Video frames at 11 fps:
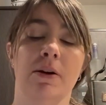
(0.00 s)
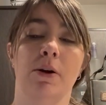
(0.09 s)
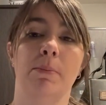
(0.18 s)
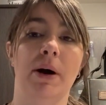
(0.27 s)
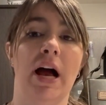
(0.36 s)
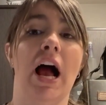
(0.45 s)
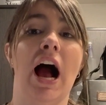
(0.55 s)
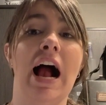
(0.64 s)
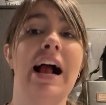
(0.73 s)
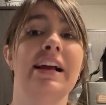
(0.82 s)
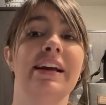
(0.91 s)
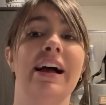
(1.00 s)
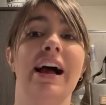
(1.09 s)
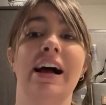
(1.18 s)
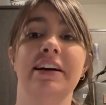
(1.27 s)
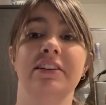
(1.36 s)
But I
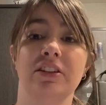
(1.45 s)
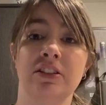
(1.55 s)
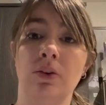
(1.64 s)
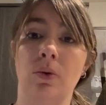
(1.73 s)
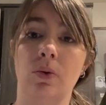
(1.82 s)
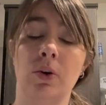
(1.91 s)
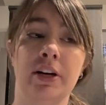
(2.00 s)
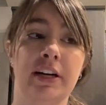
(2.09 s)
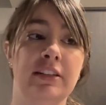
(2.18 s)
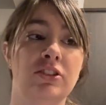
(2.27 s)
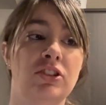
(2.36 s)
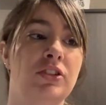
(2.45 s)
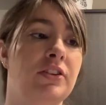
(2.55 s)
had an orange.